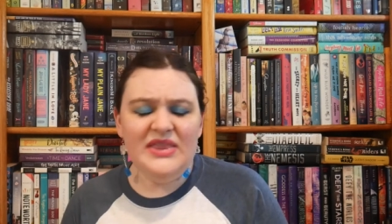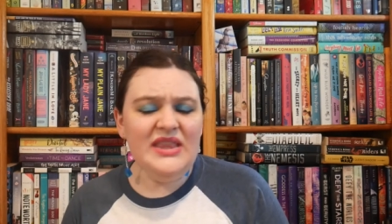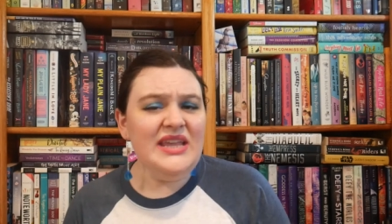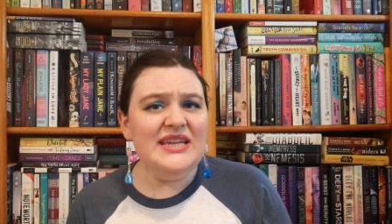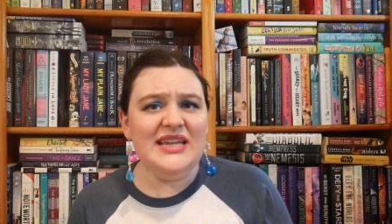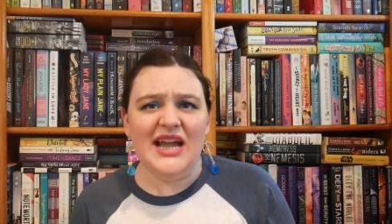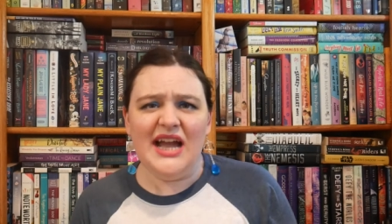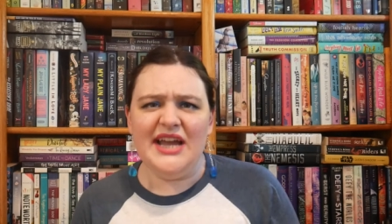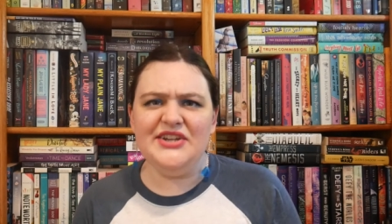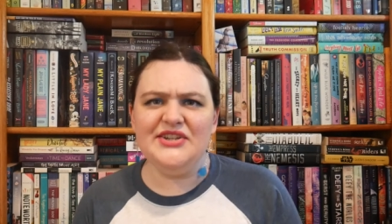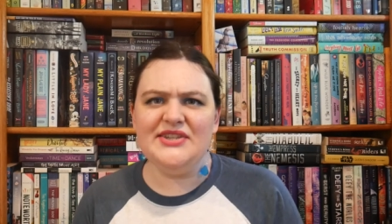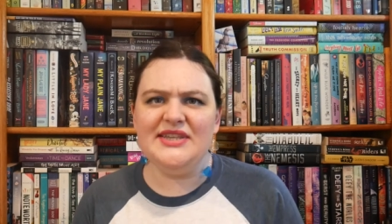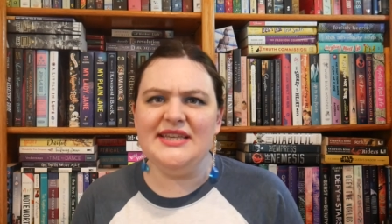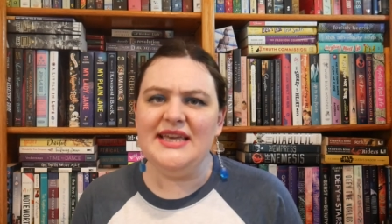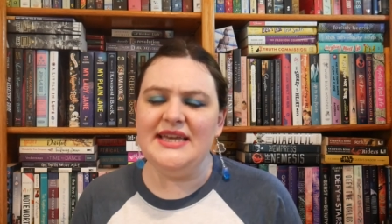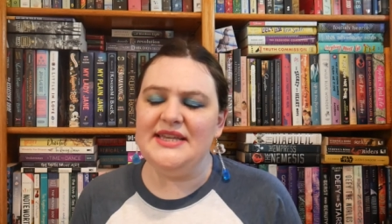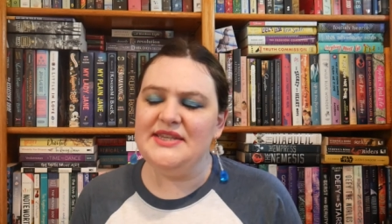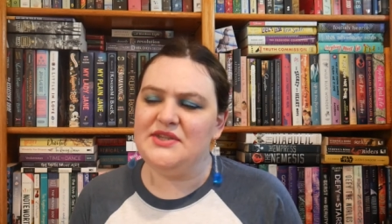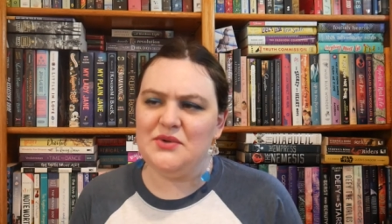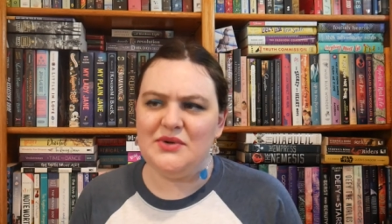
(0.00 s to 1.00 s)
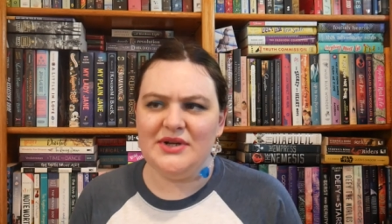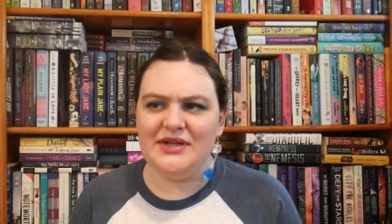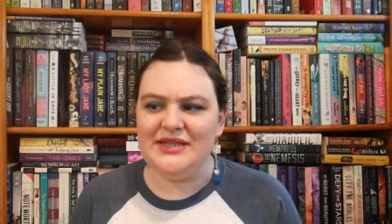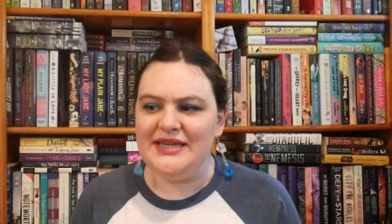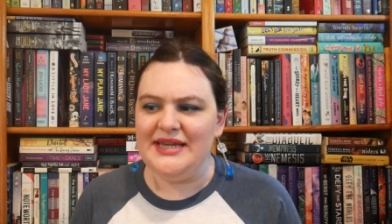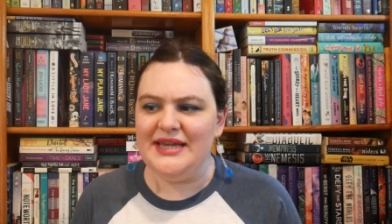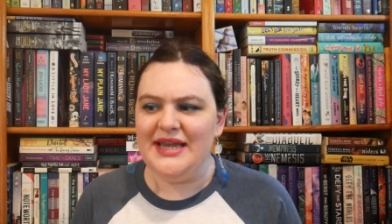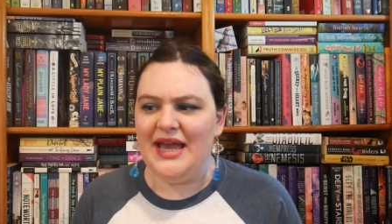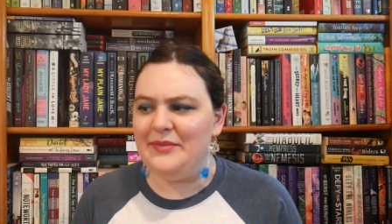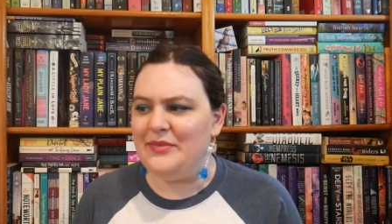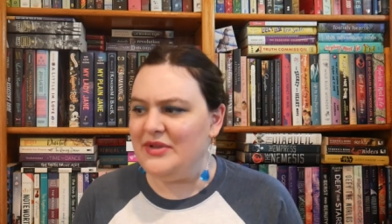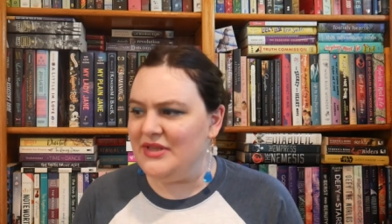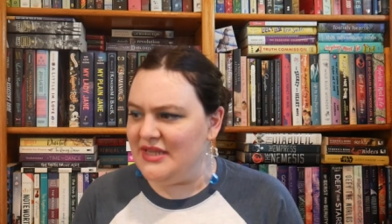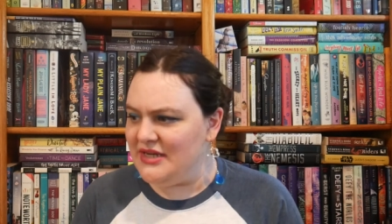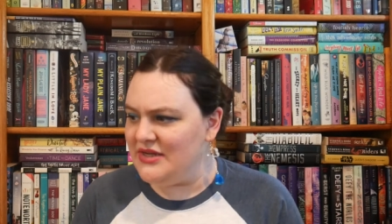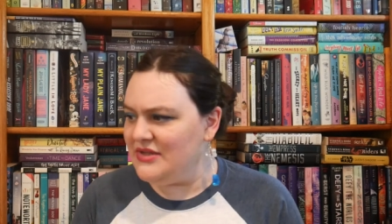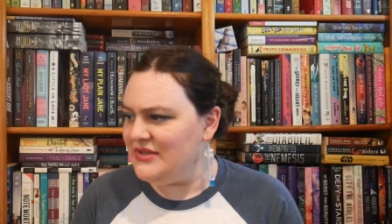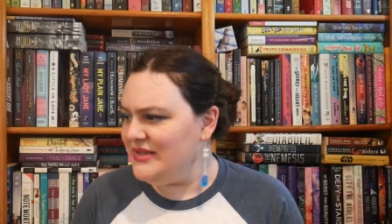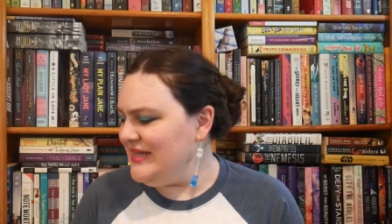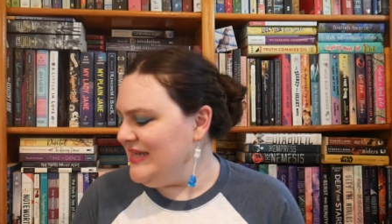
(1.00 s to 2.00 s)
yeah, I just think that historically and
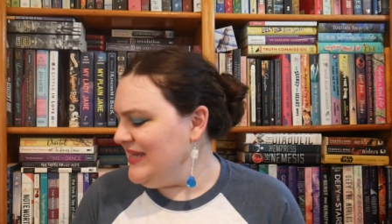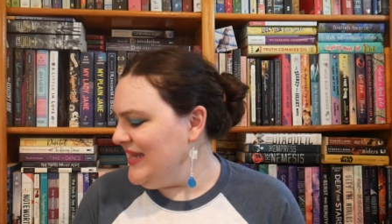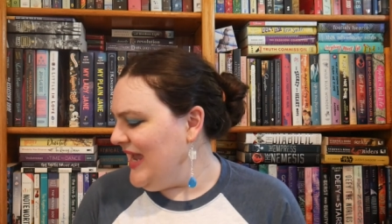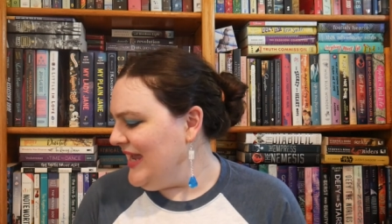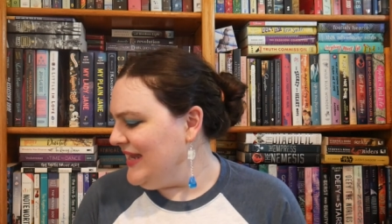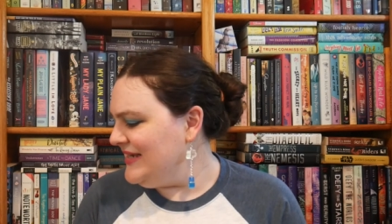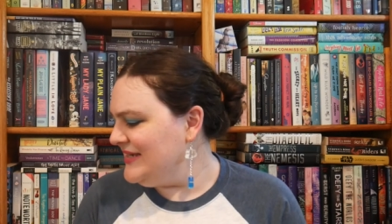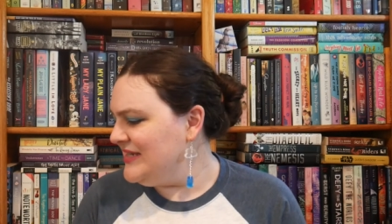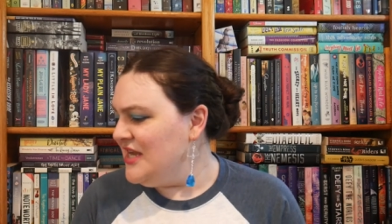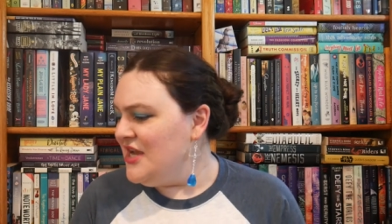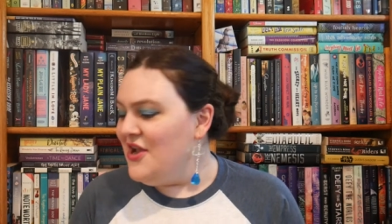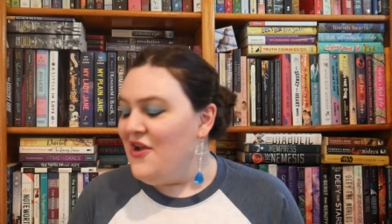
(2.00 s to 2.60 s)
politically and